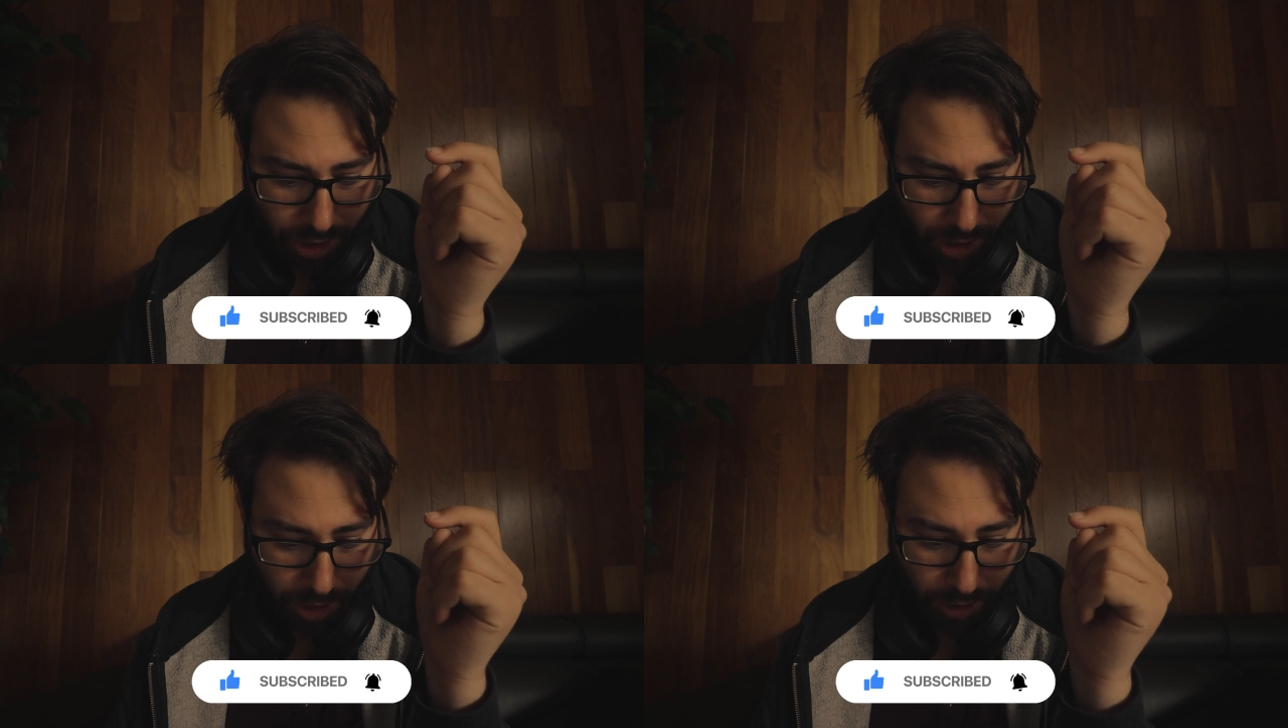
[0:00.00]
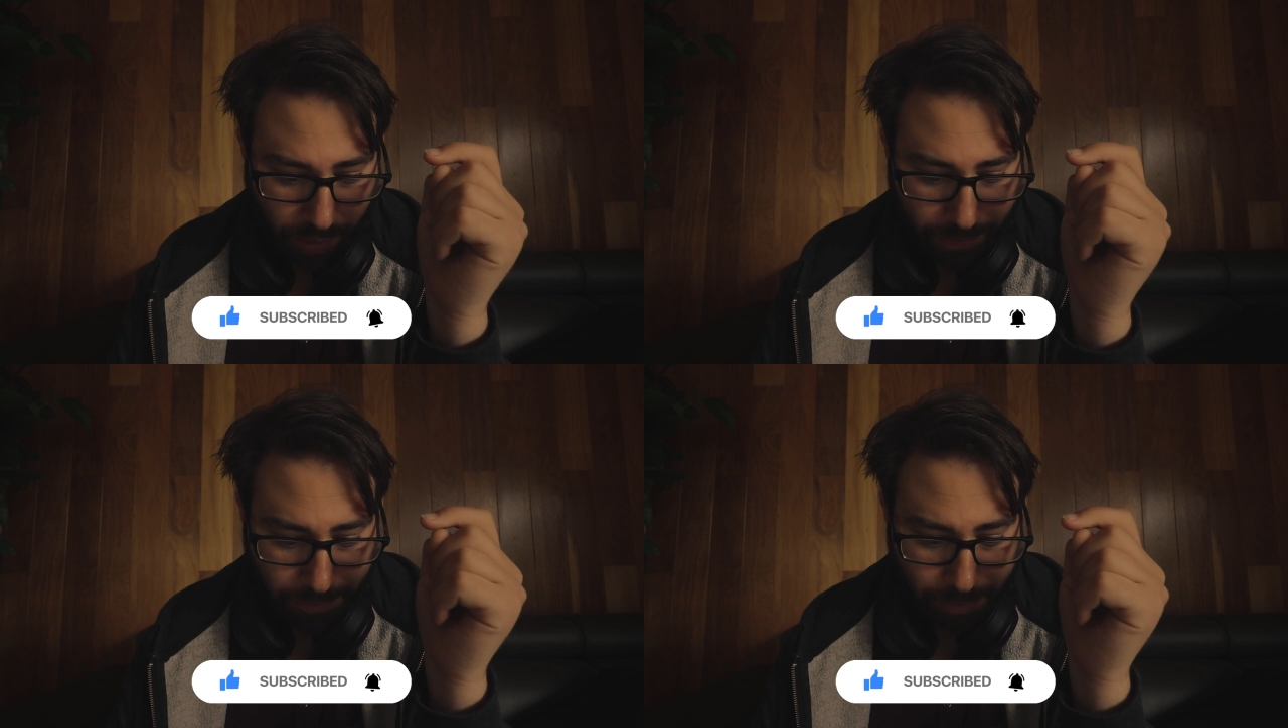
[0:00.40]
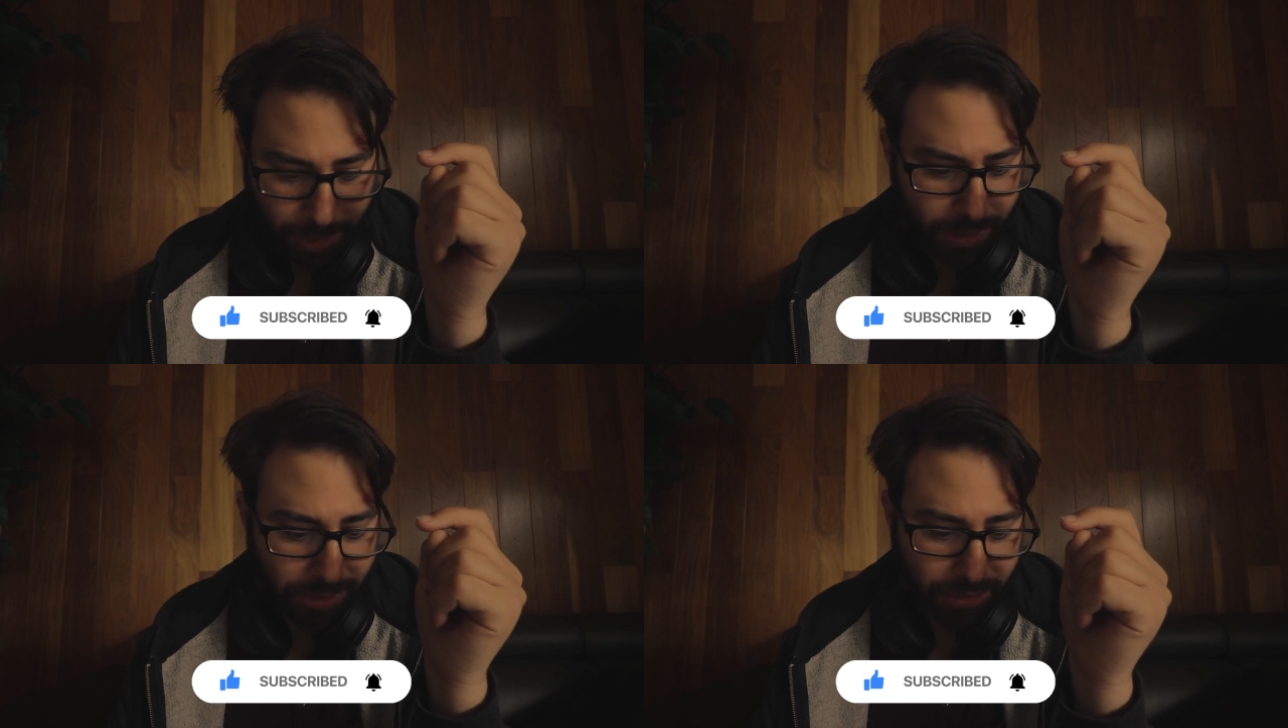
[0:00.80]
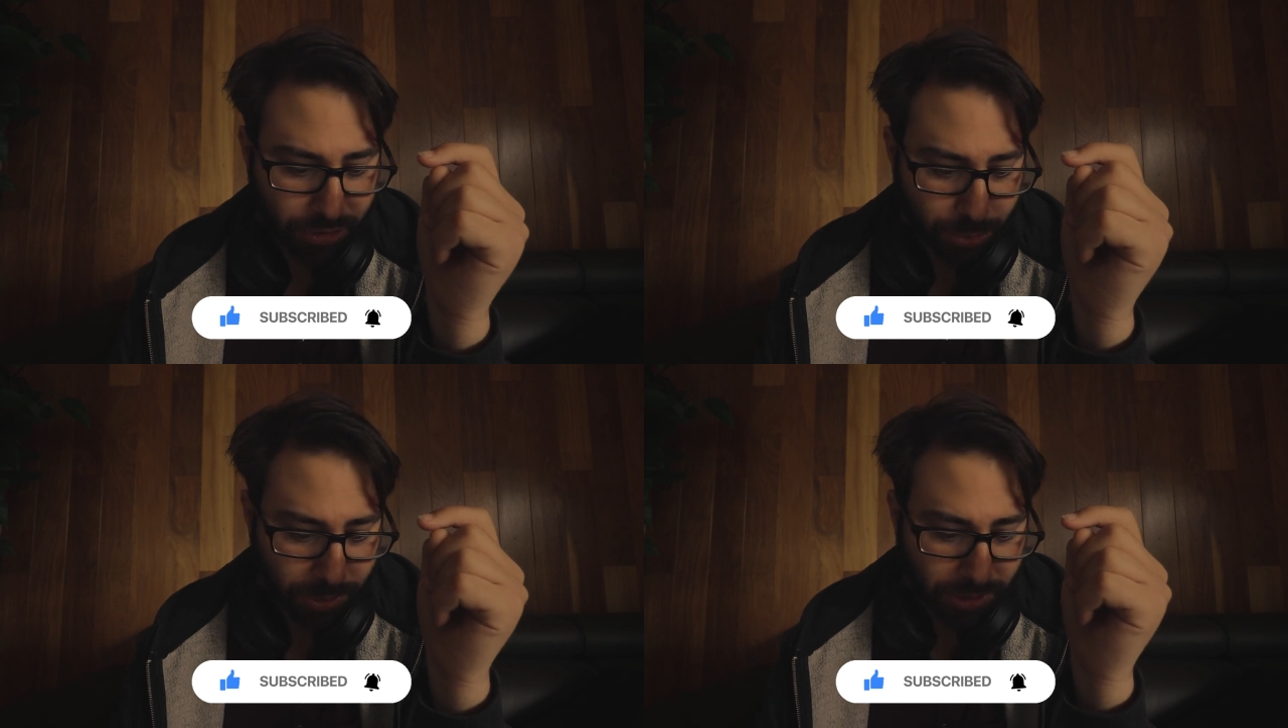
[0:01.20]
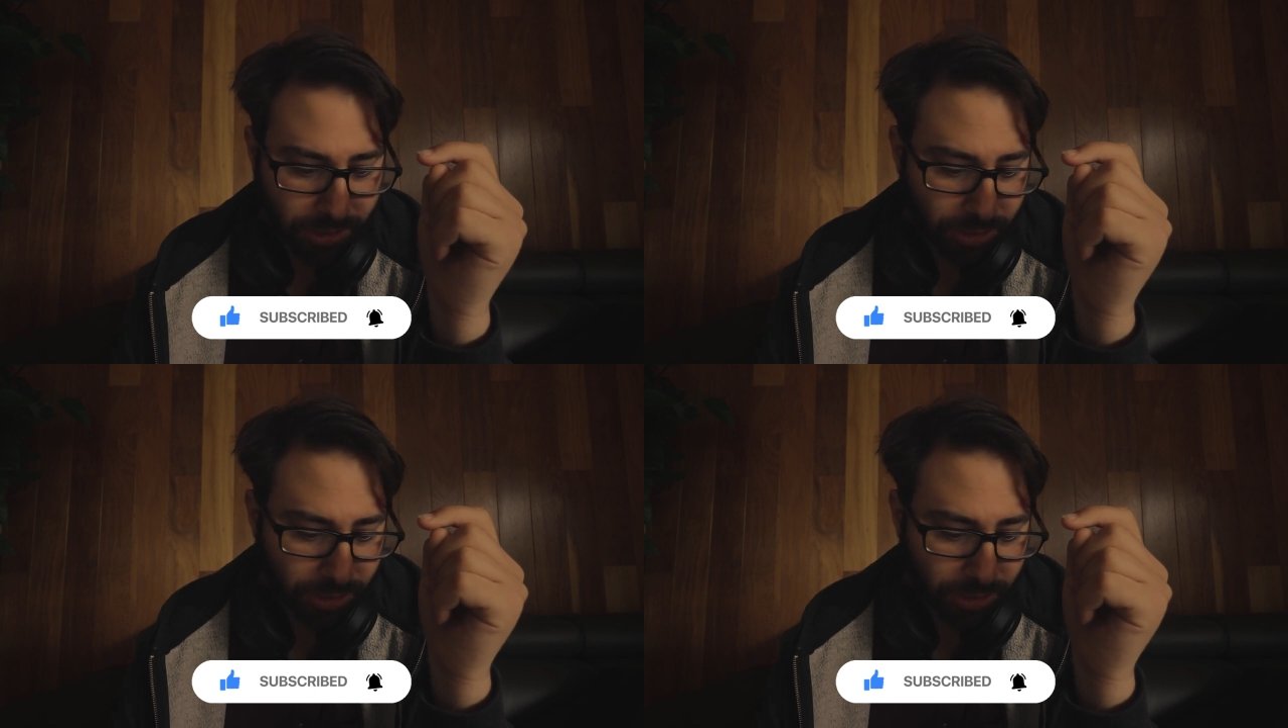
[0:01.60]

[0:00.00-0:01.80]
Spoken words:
But yeah, this is Within